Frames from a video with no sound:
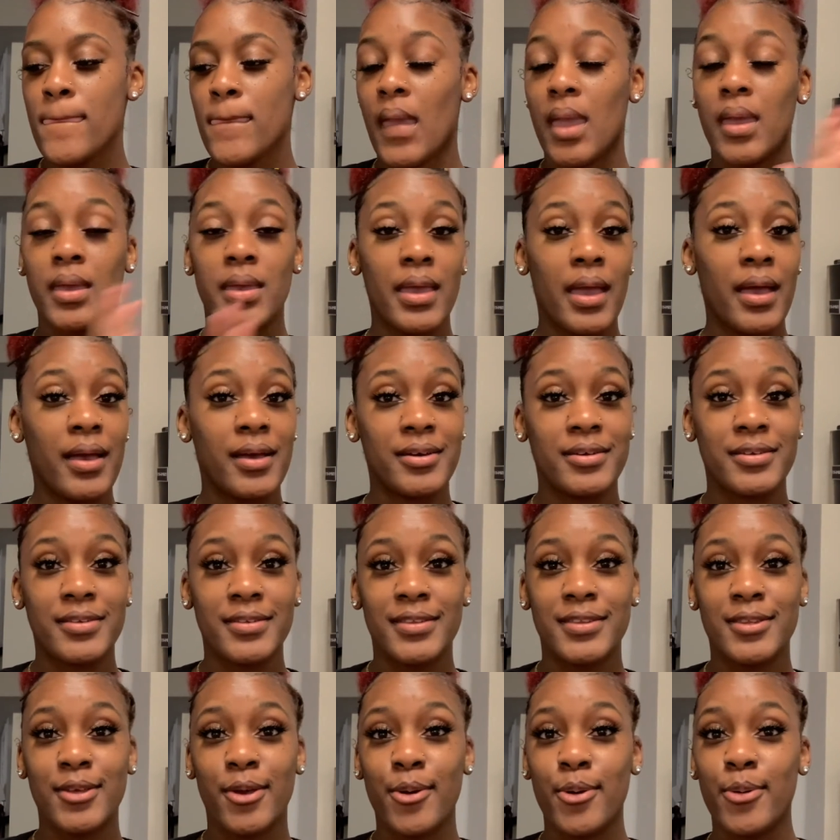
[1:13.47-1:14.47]
yeah,
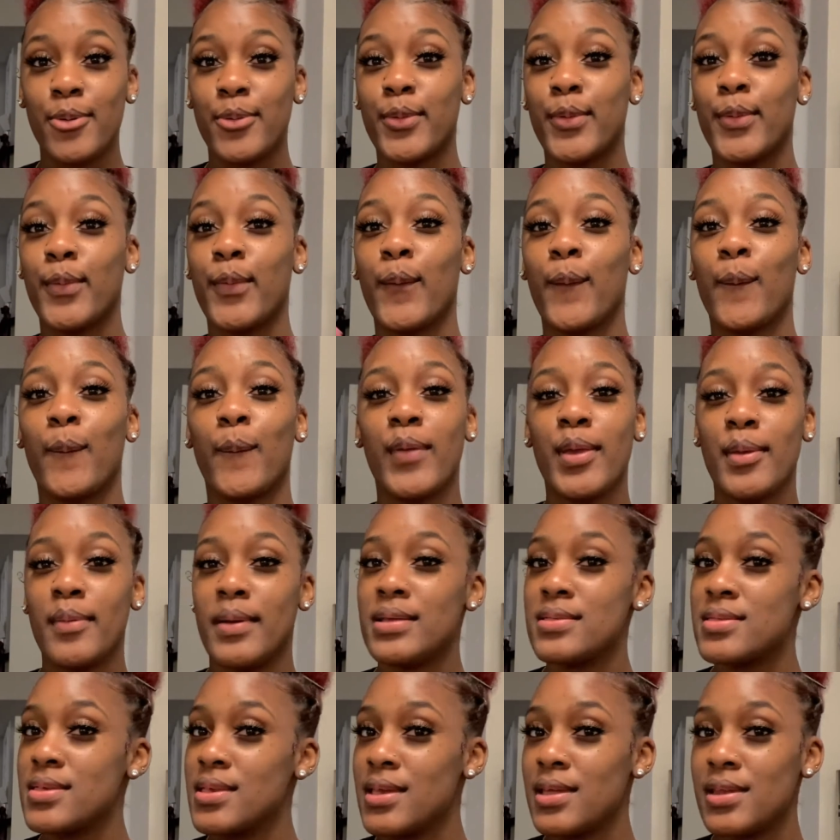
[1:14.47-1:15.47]
so we about
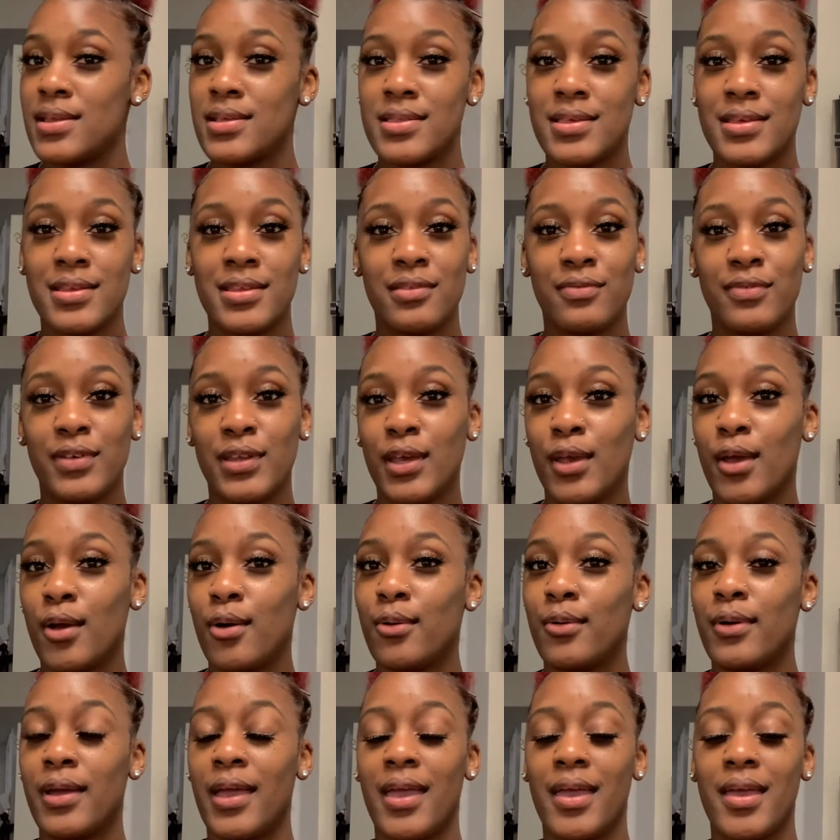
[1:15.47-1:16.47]
to get into this video,
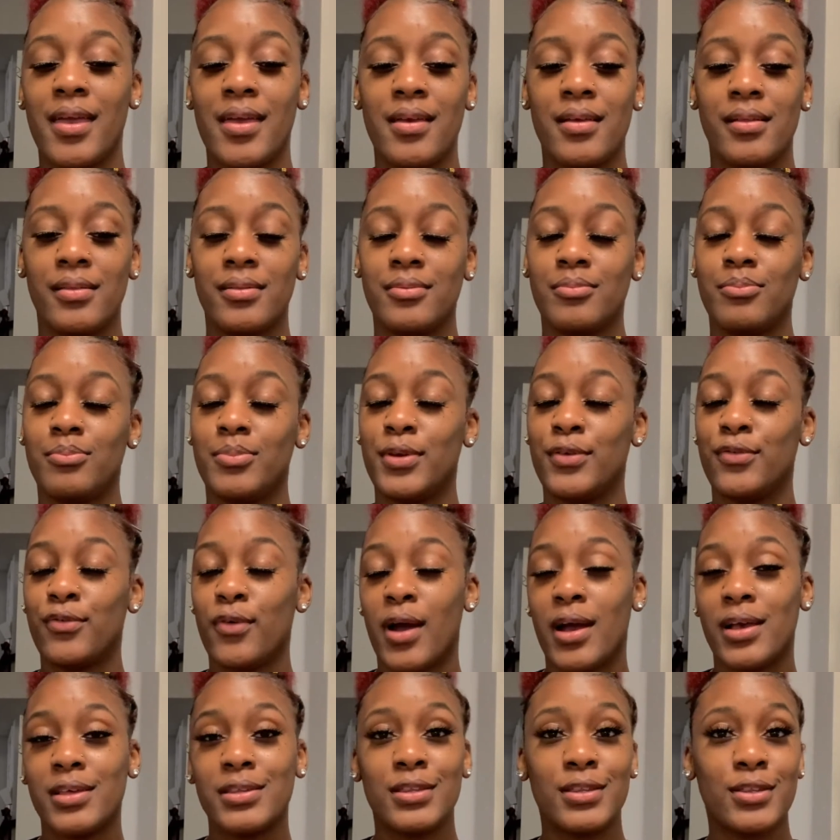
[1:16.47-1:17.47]
and before
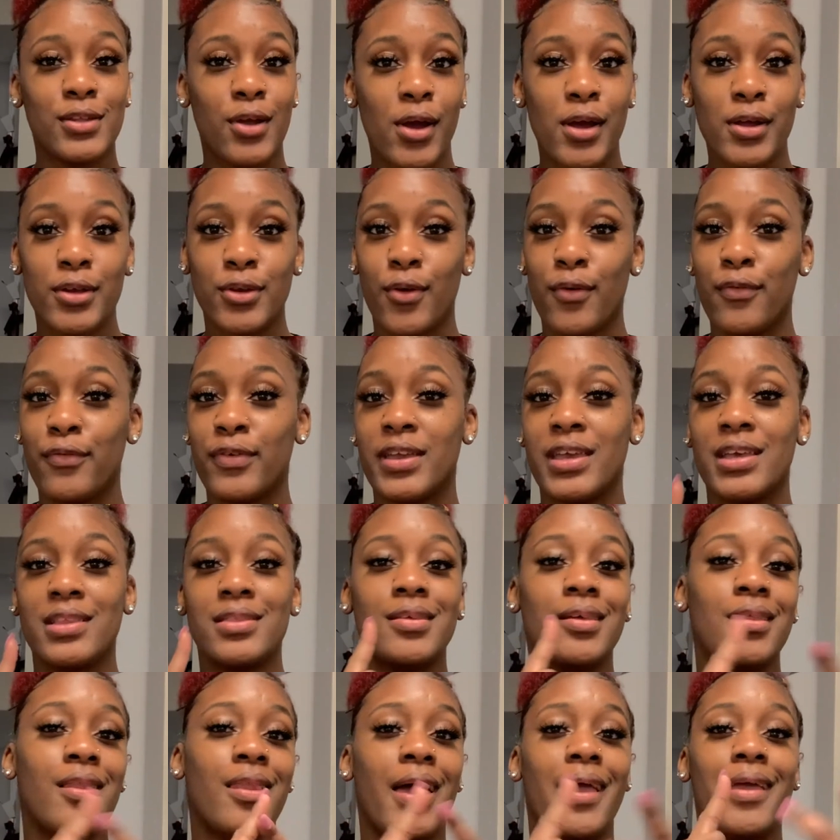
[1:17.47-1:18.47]
I start, don't forget to
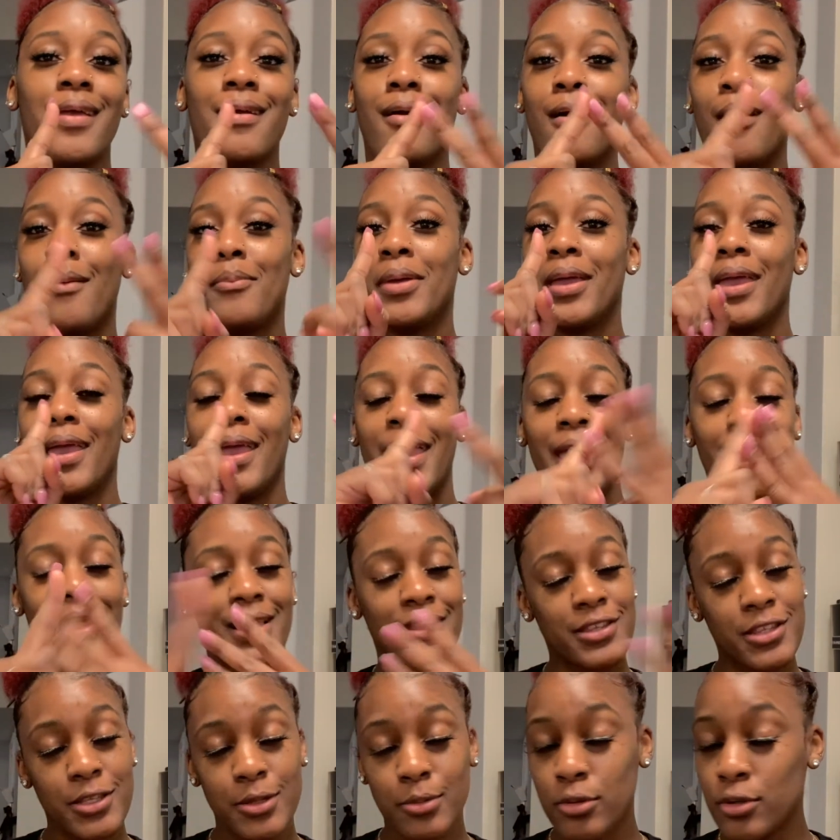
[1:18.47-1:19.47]
like, comment, and
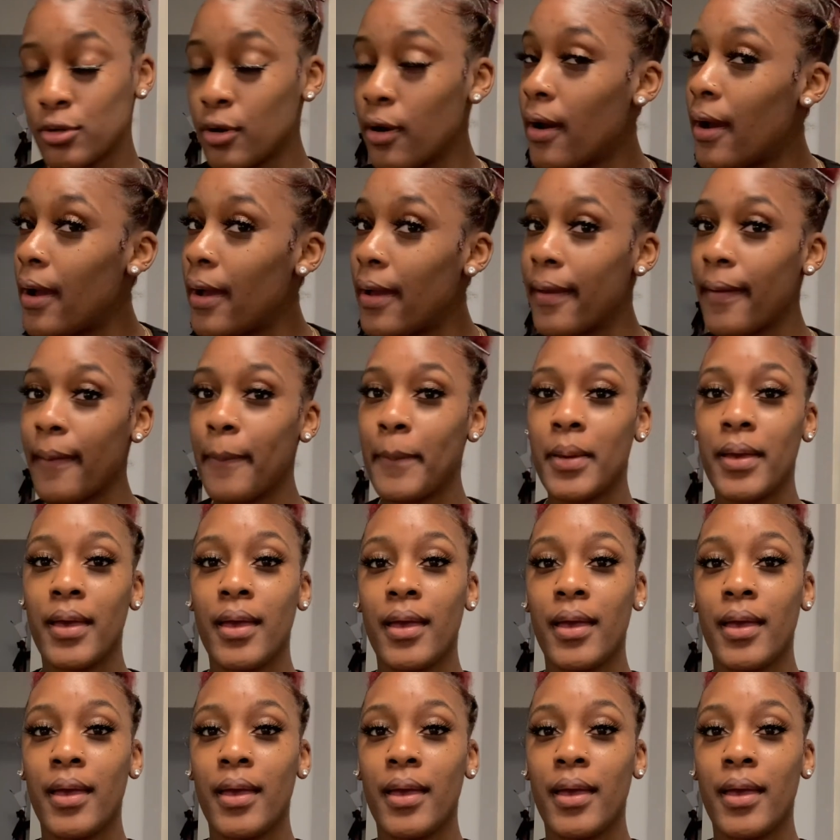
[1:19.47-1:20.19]
subscribe